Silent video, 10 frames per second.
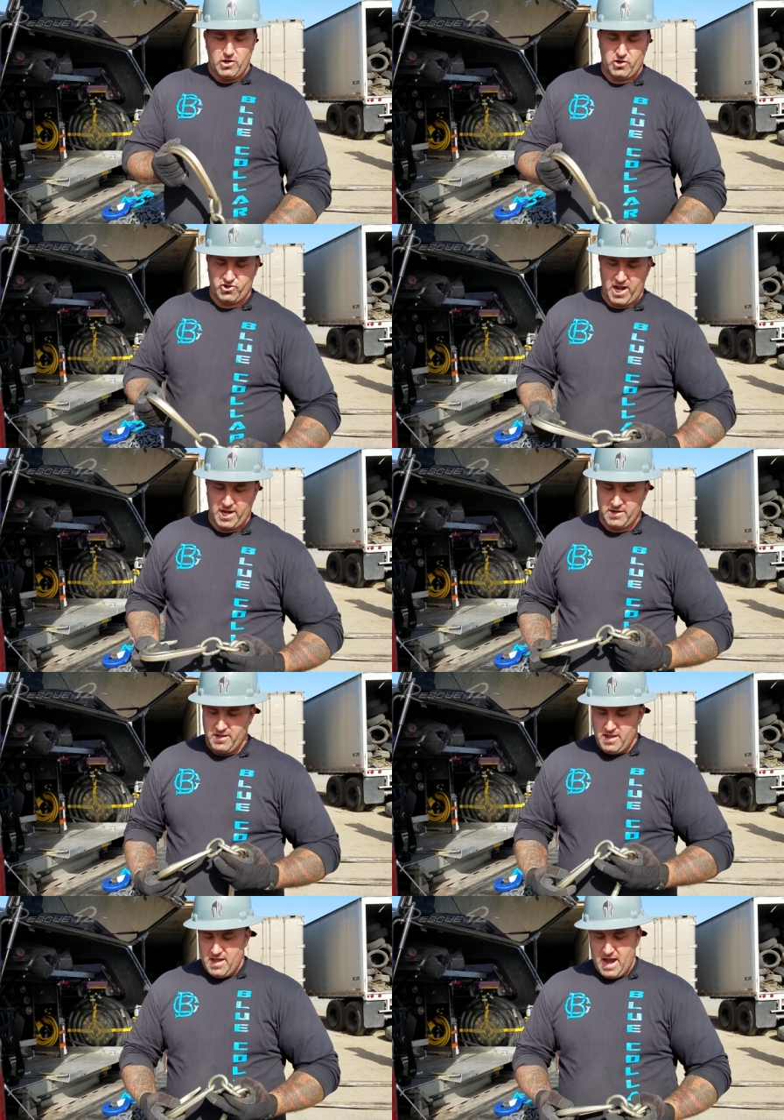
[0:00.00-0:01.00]
your chain.
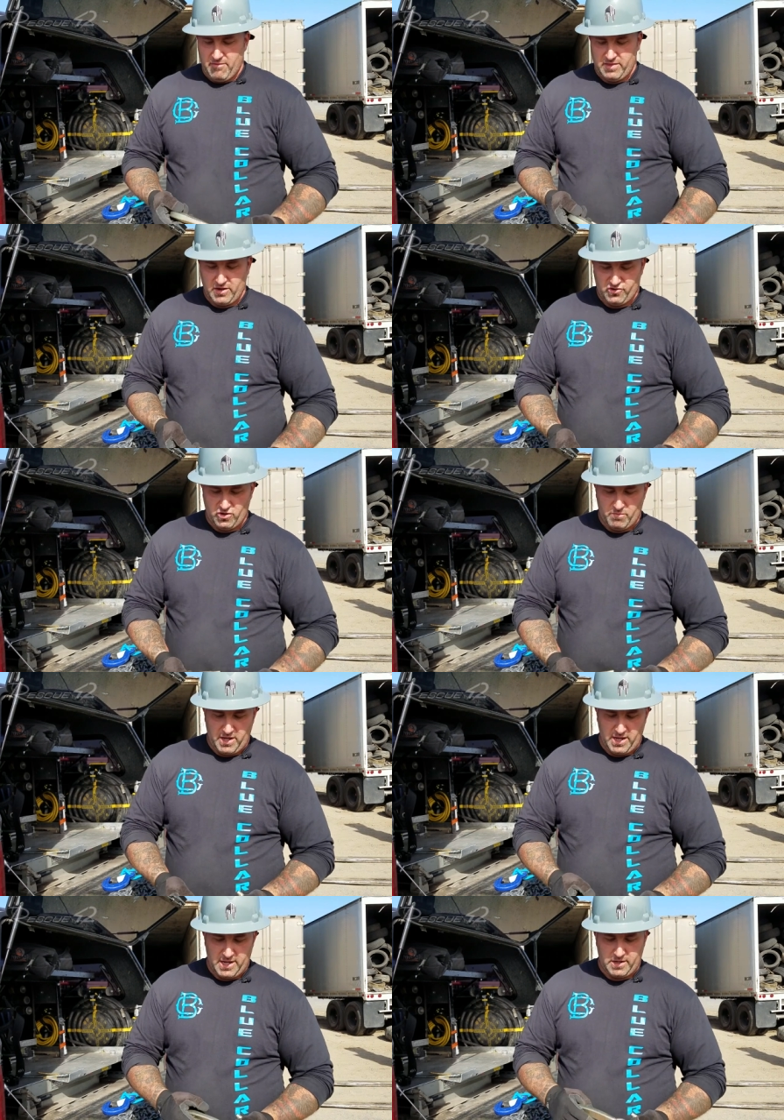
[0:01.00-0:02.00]
Everything should
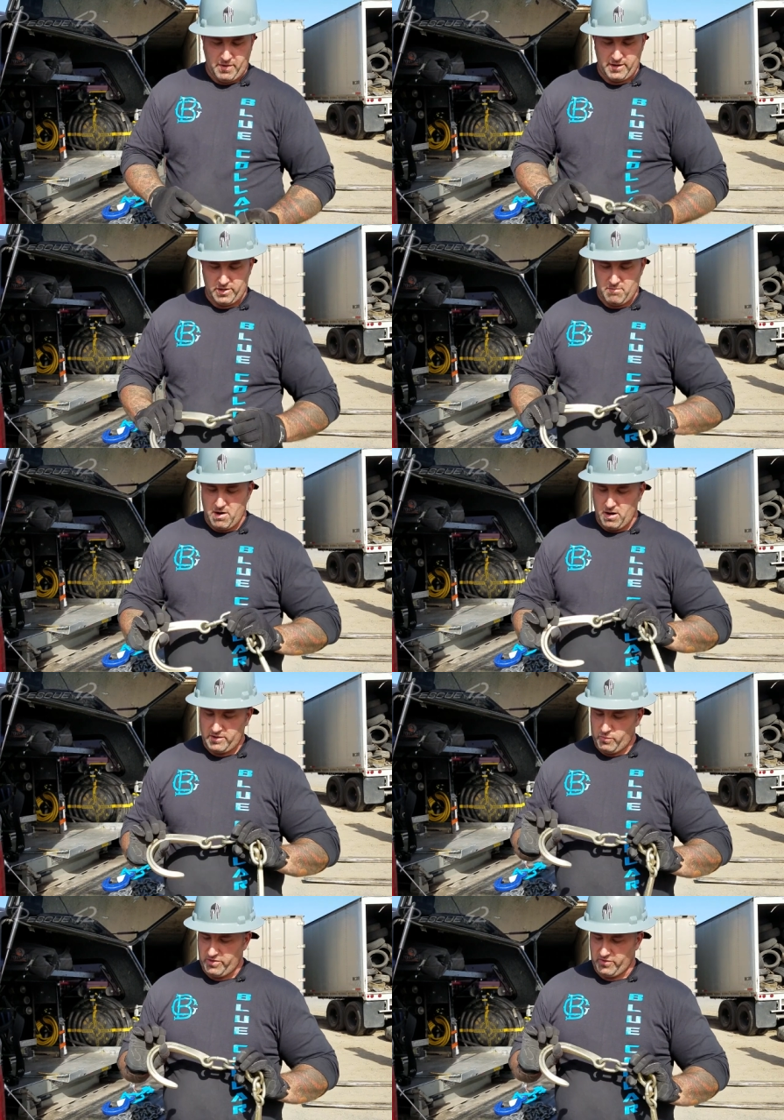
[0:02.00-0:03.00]
be independently
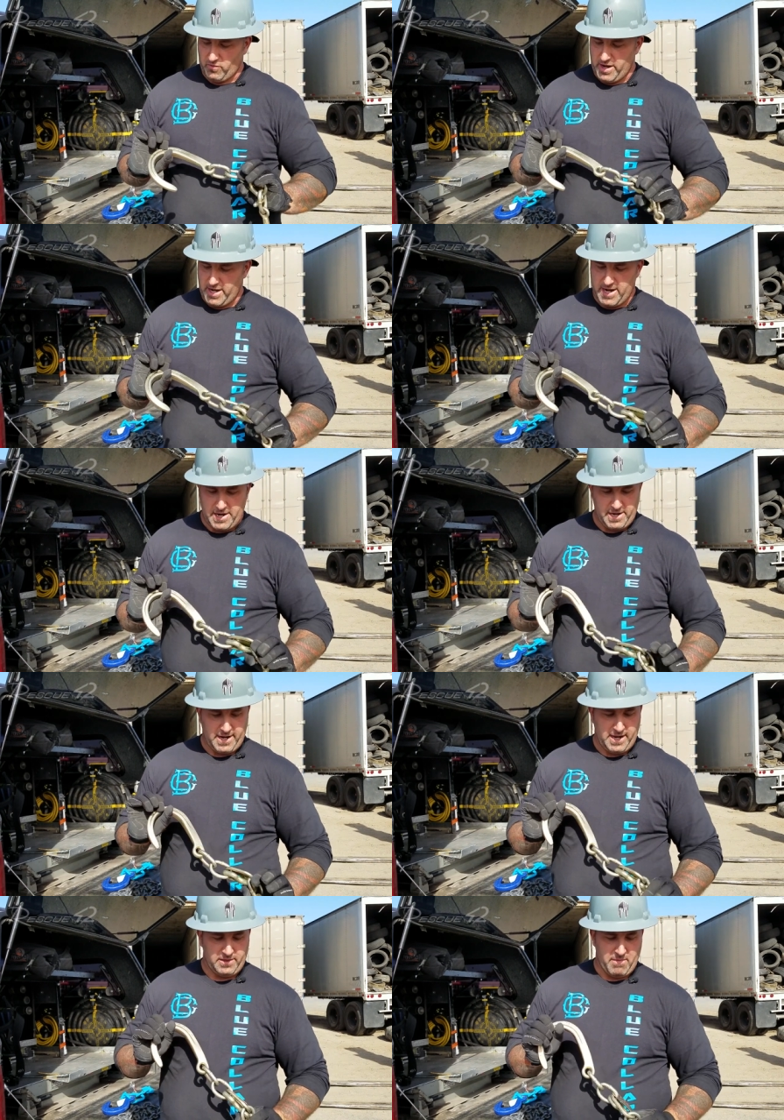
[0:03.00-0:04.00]
marked with its rating on
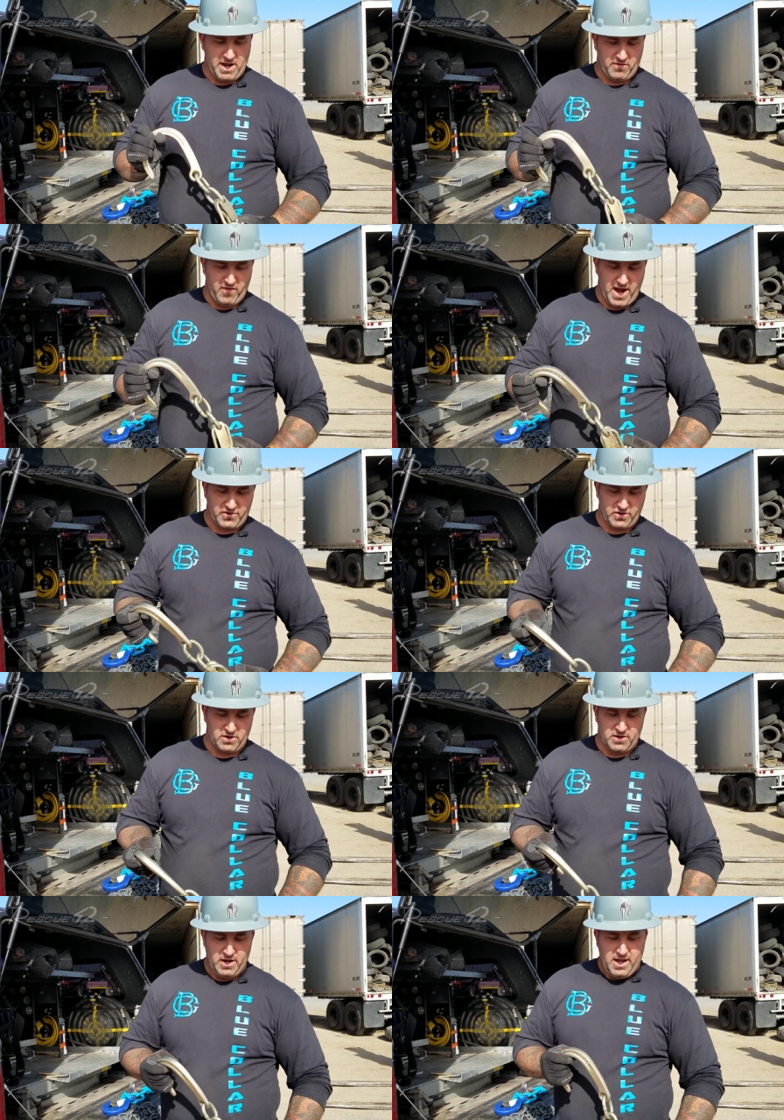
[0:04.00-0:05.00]
it and the
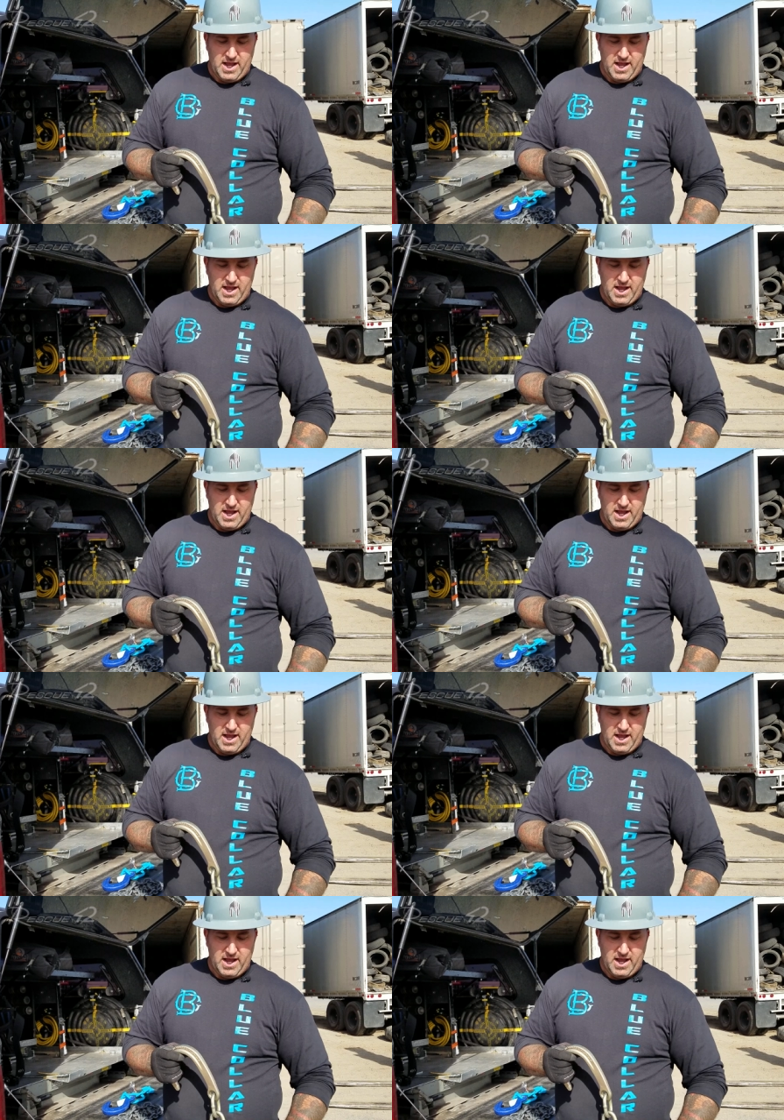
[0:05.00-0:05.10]
manufacturer.